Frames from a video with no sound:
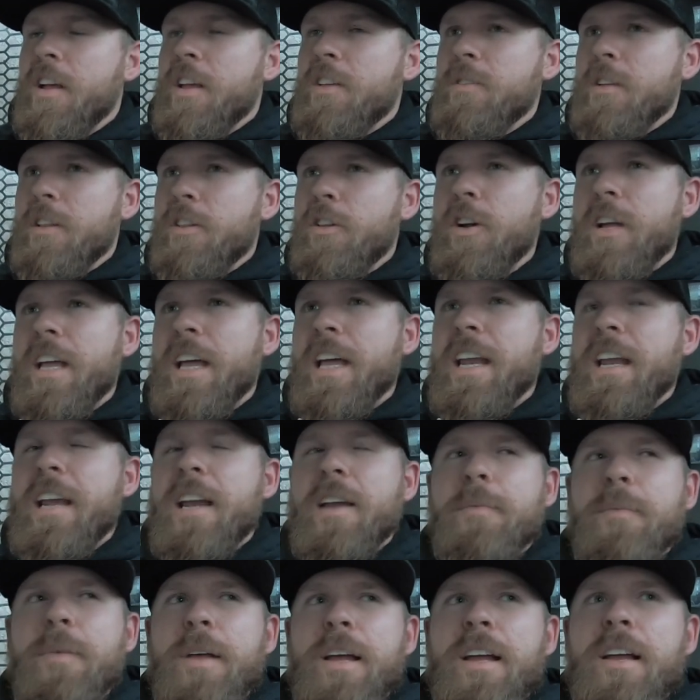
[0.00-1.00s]
So I look at it
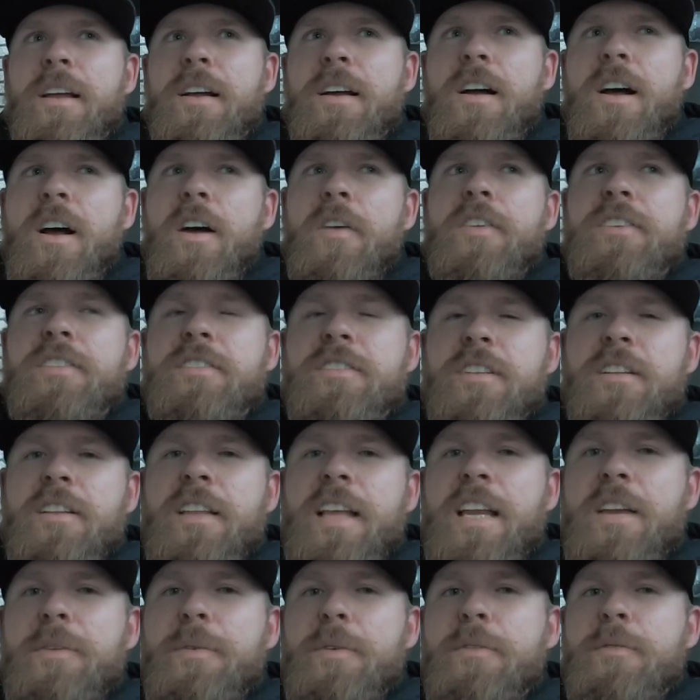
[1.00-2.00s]
and I'm like, oh, this is the
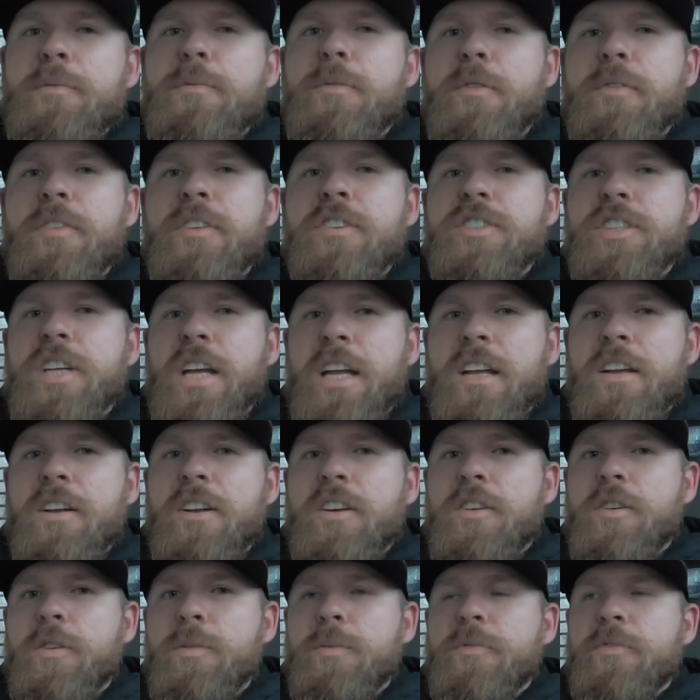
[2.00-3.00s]
lady we removed the chicken
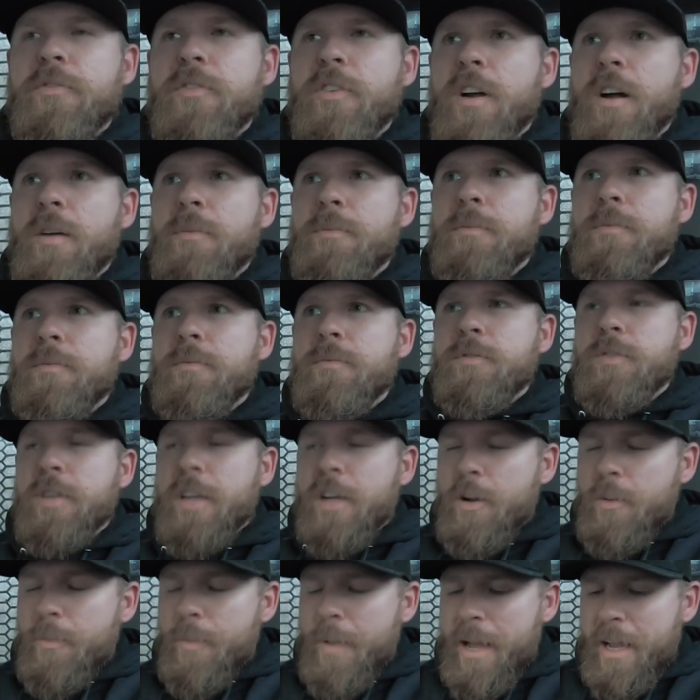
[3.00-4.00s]
coop from. So
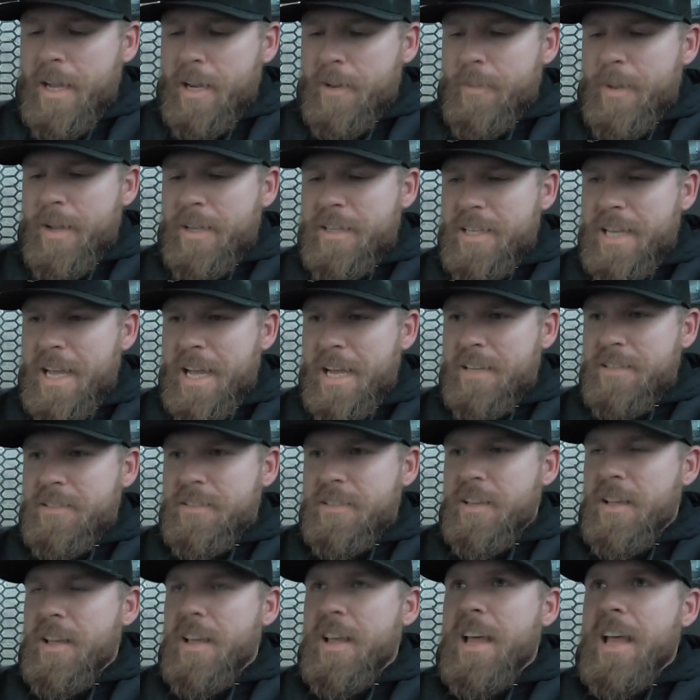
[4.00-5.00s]
I go back into my
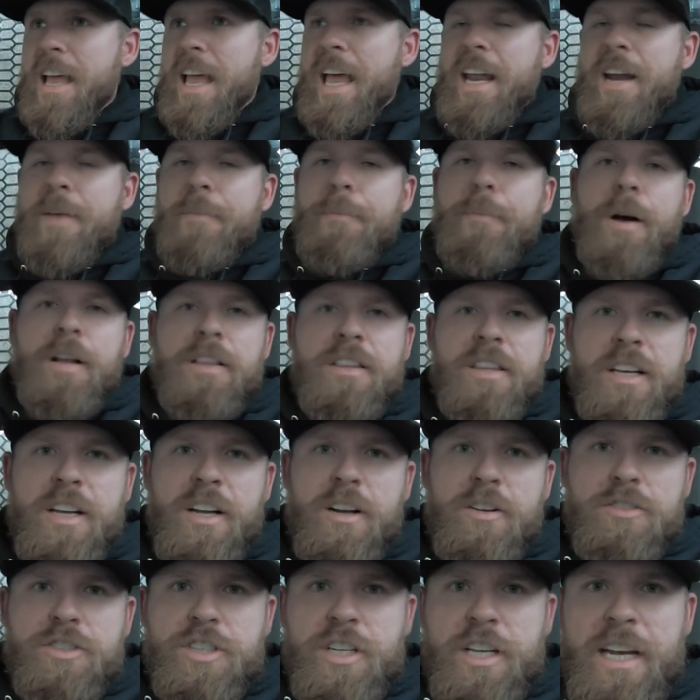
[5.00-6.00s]
text and a month
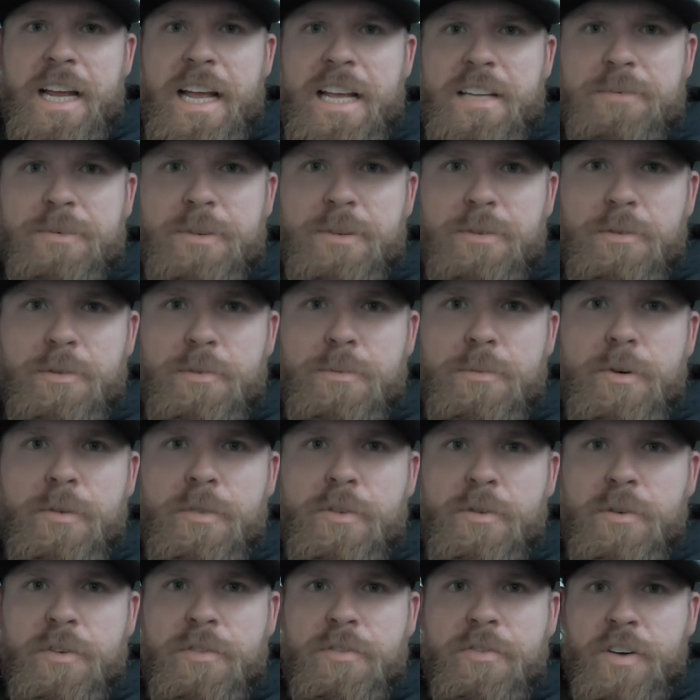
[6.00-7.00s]
ago she had asked me to
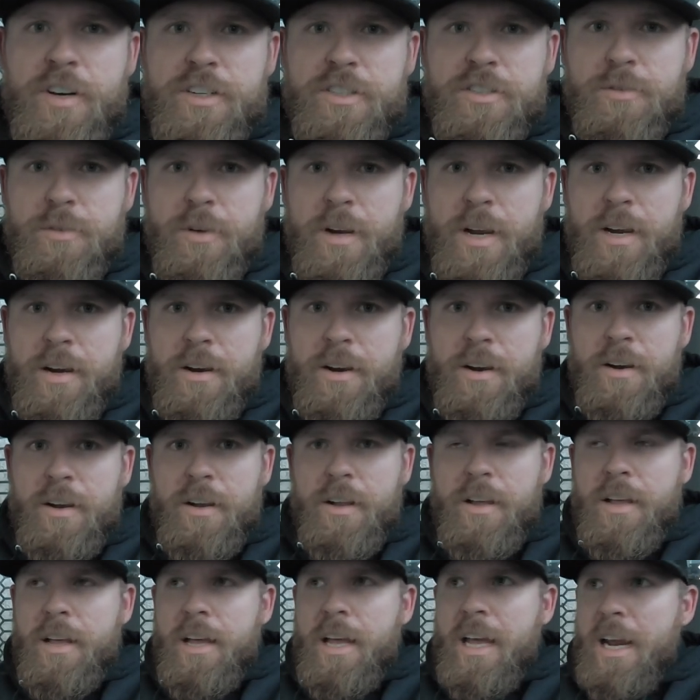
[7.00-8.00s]
remove a refrigerator.
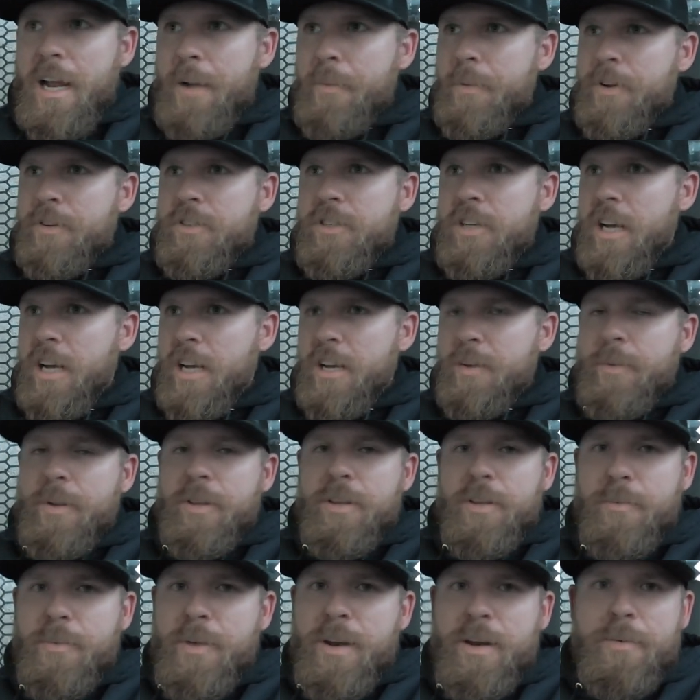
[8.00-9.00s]
And I, we were talking
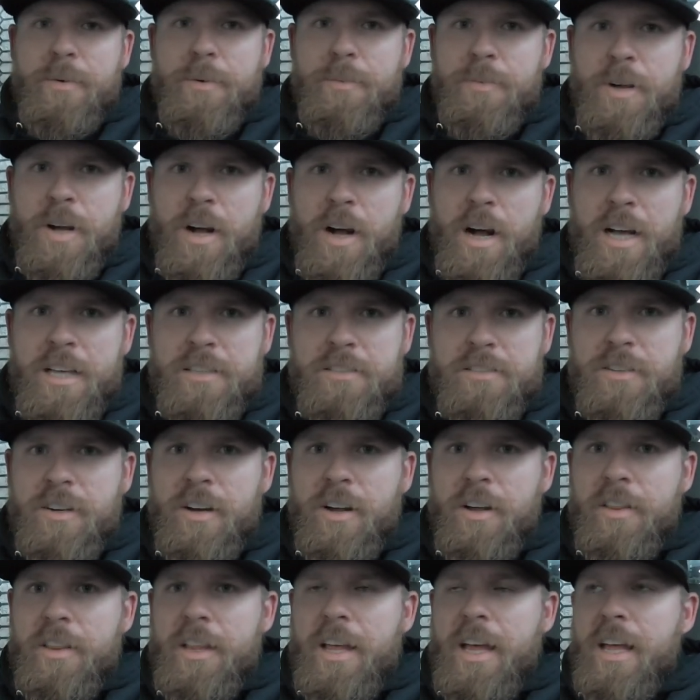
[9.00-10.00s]
about the minimum cost and
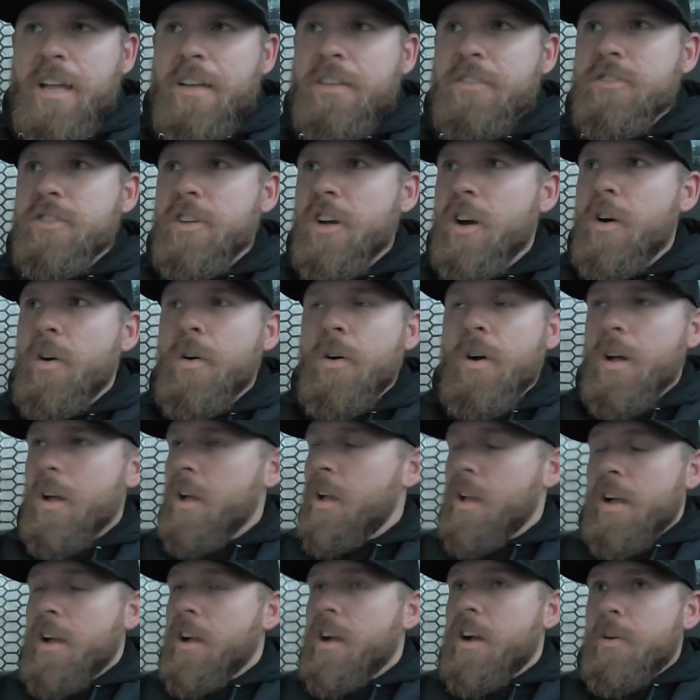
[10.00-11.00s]
all that. So
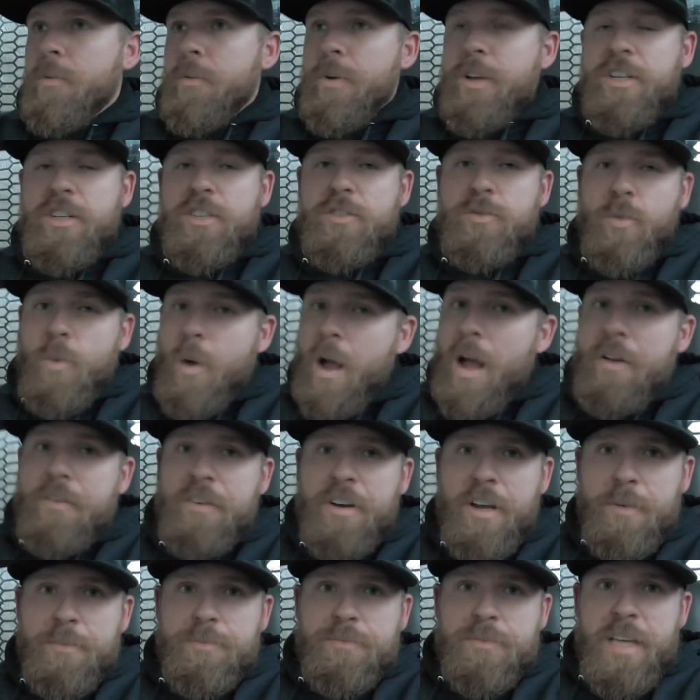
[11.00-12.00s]
we just
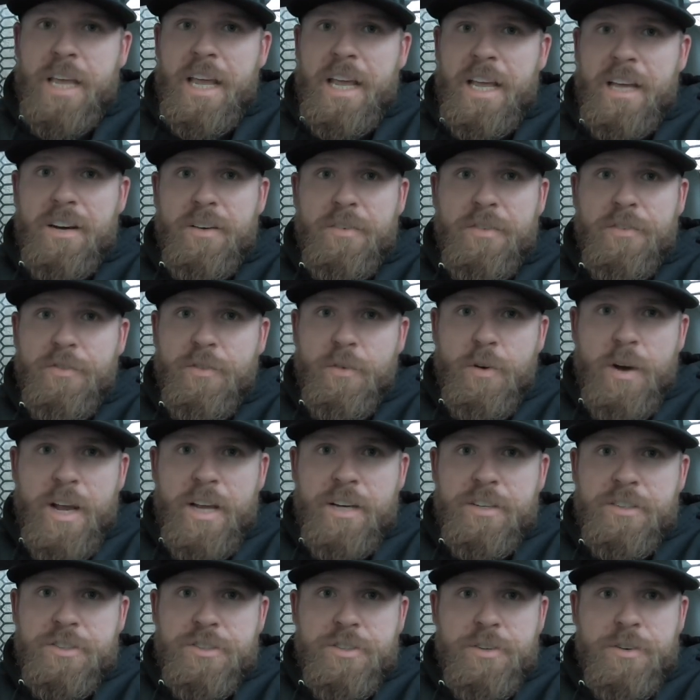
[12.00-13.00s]
wound up taking a
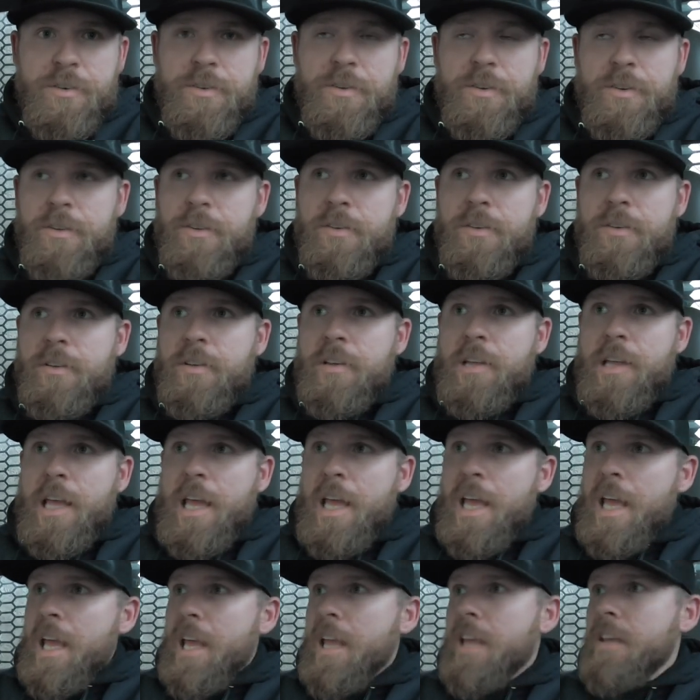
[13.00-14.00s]
fridge
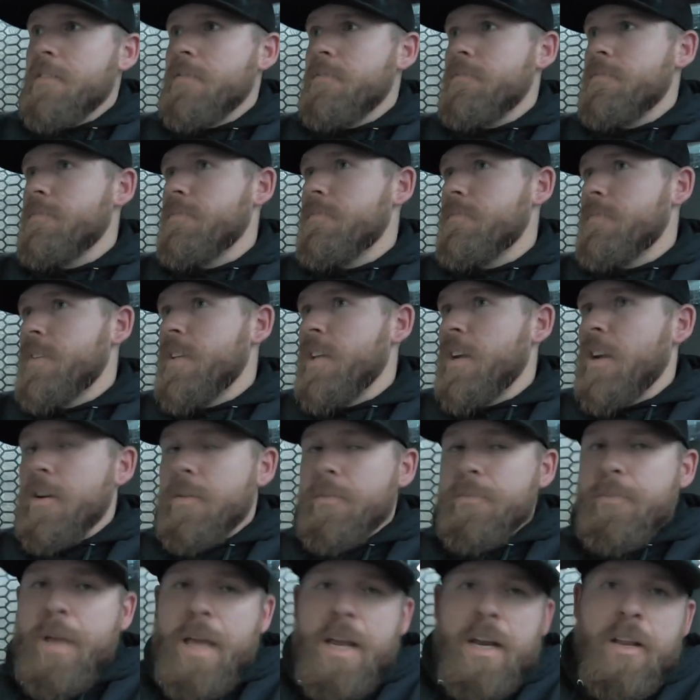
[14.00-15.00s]
and, you
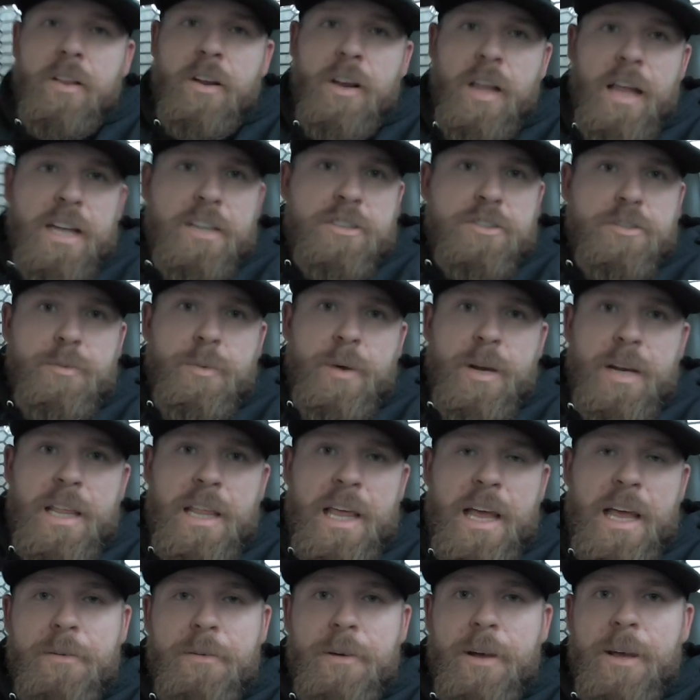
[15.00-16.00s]
know, made a little extra money
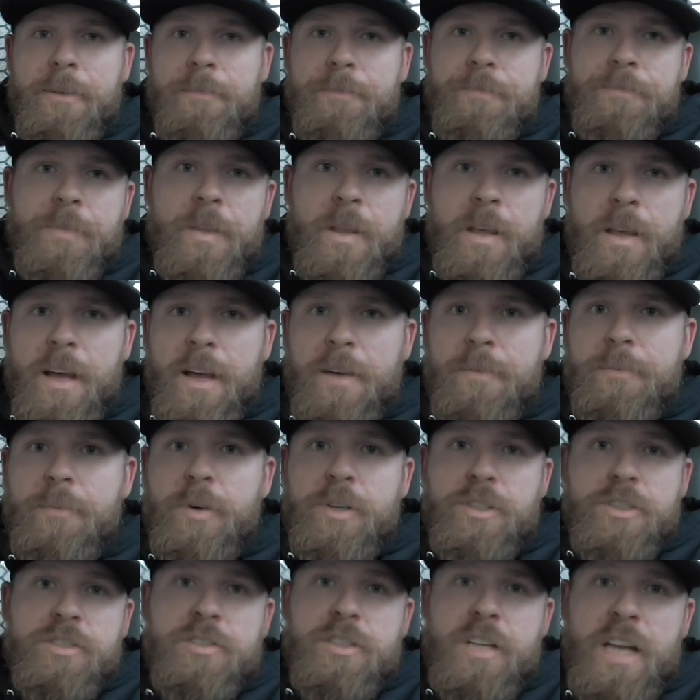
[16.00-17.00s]
way, um,
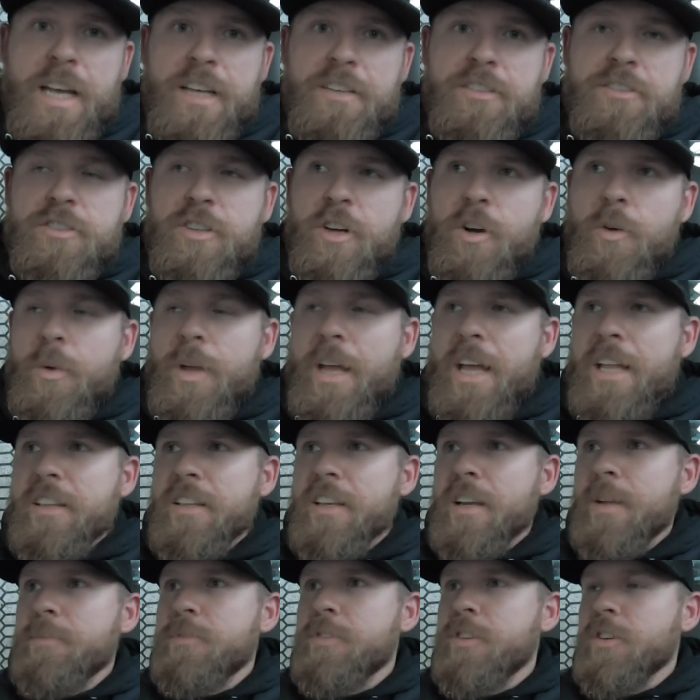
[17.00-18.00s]
which is nice. So we
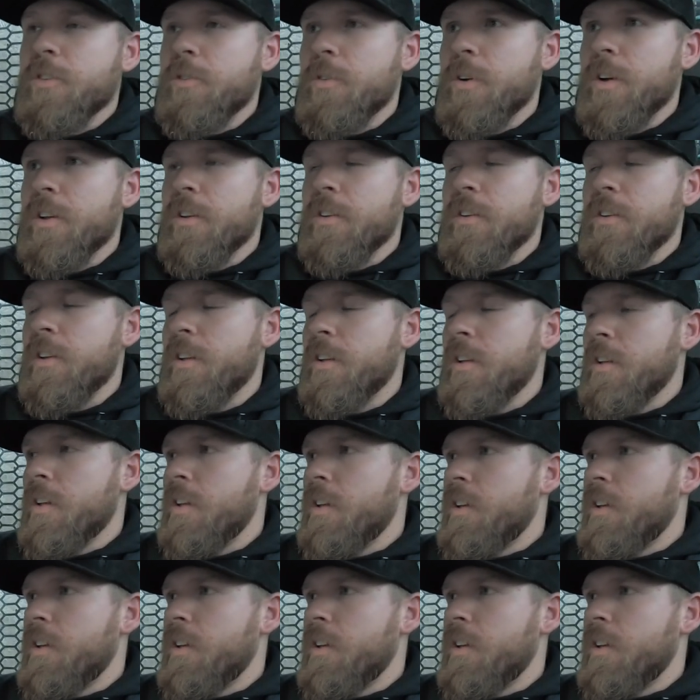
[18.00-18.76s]
ended up doing,